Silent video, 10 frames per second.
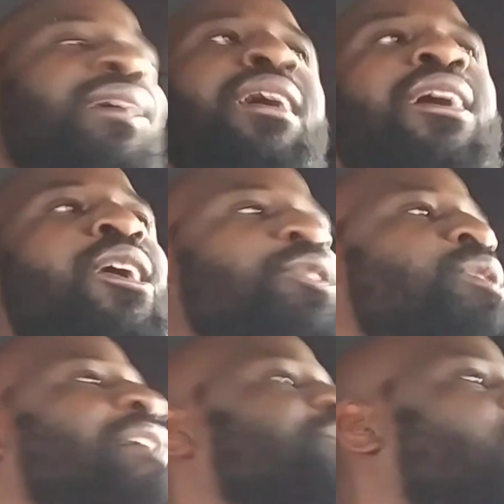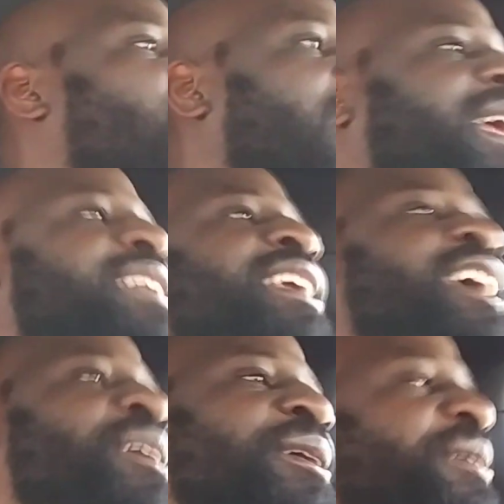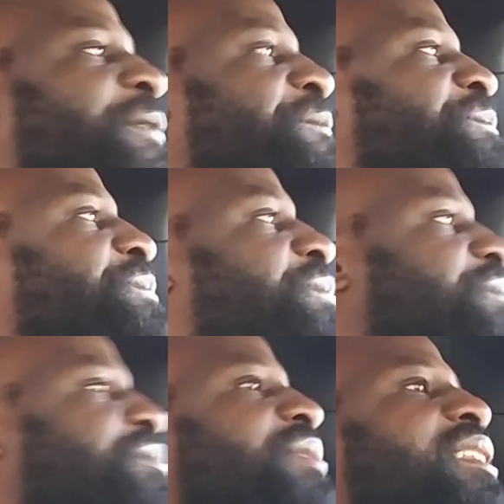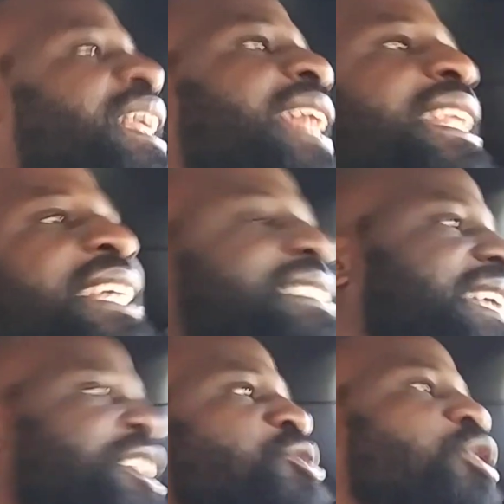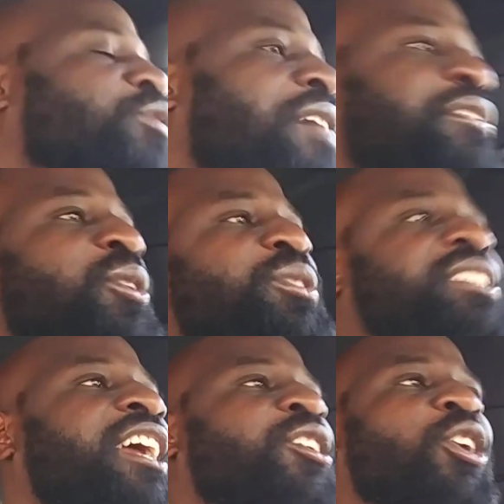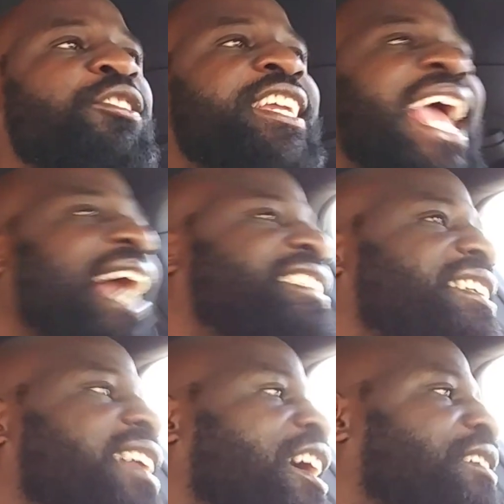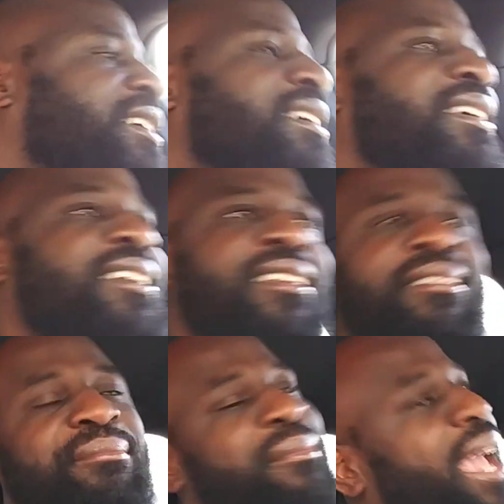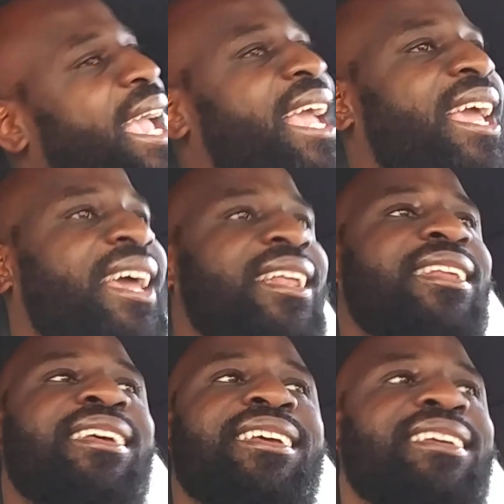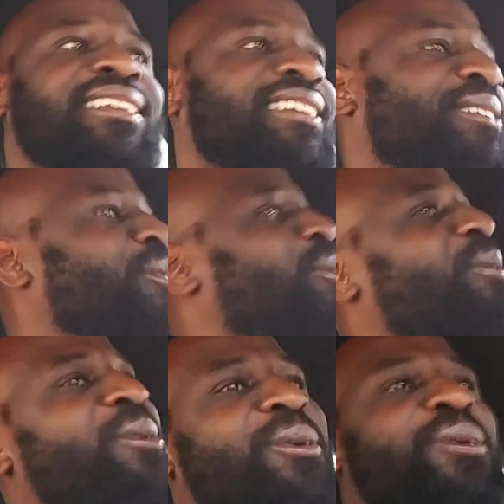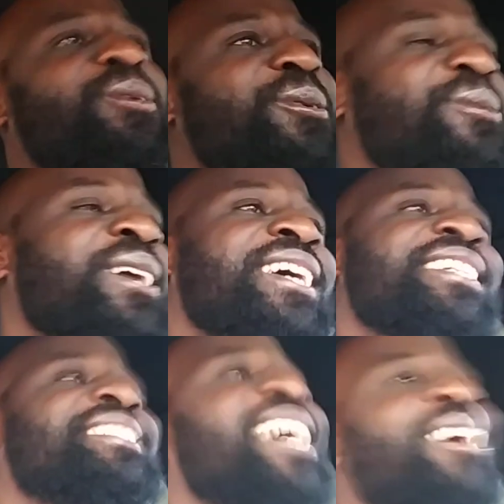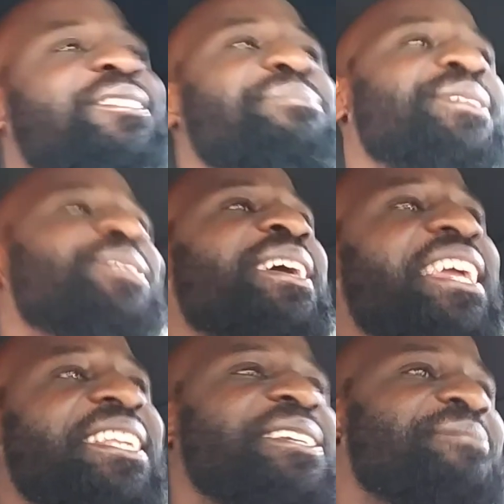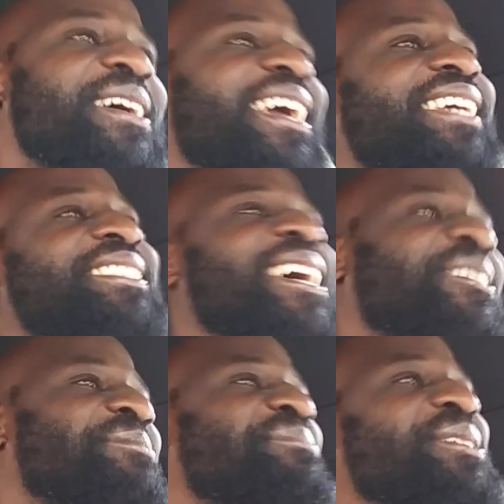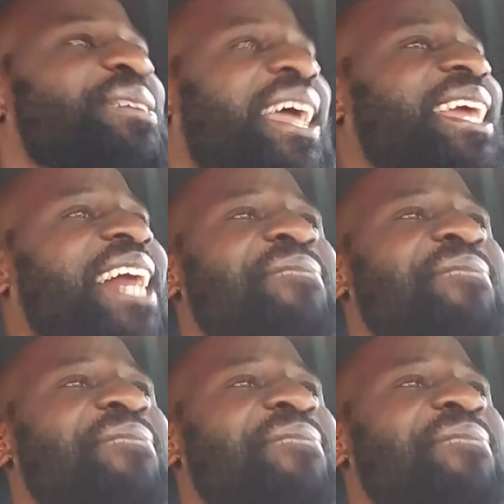Oh, you have no idea. That nigga said you a revolutionary or a reactionary. Man. Woo-hoo. Shout out to Bill Haney, man. Shout out to Bill Haney.